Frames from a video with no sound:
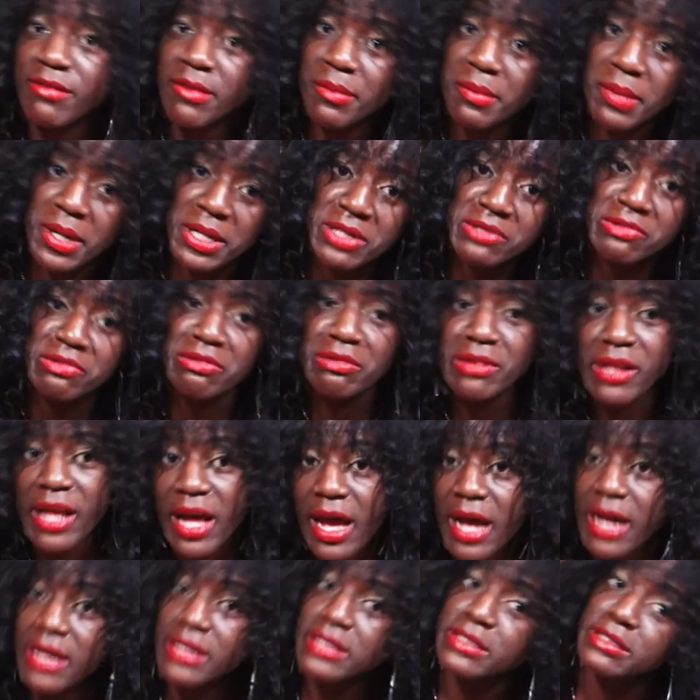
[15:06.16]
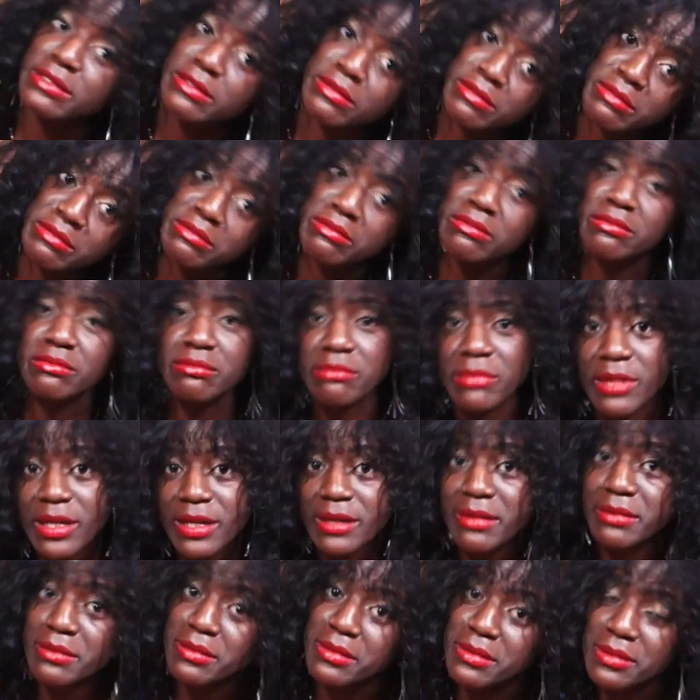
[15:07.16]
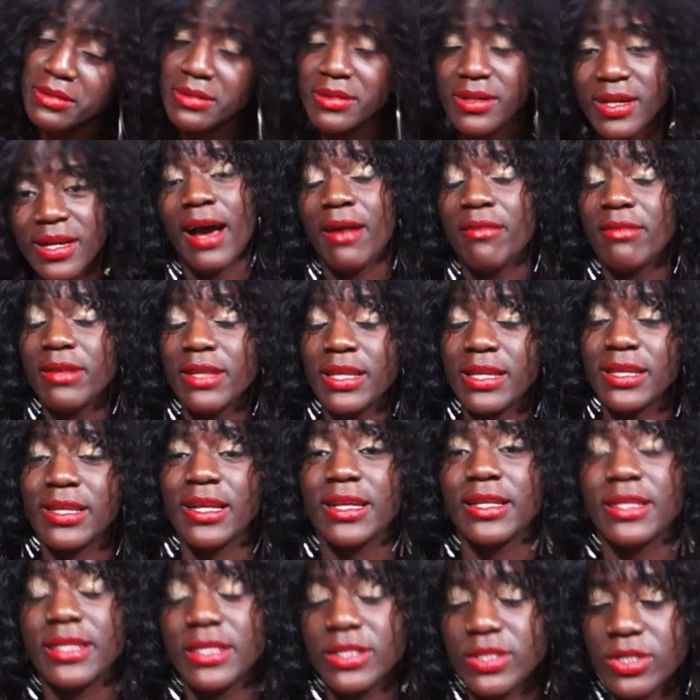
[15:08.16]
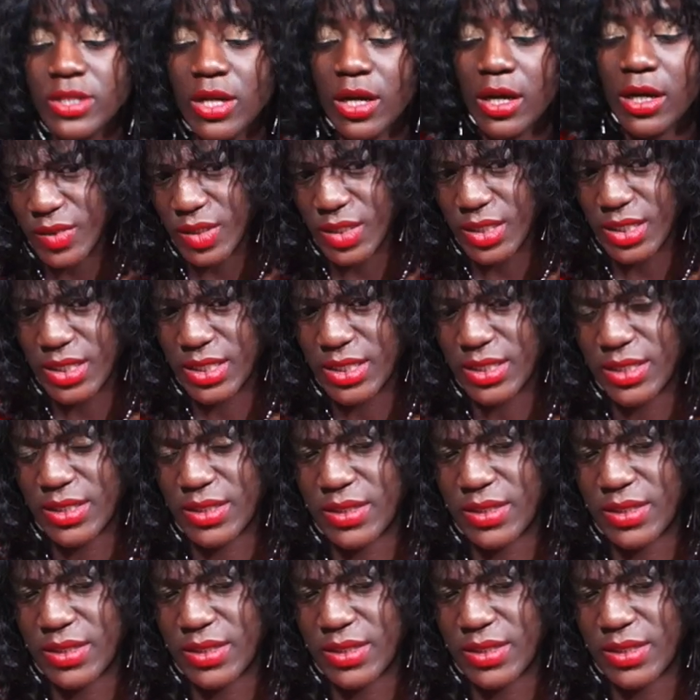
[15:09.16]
the best for last. I really like this song. It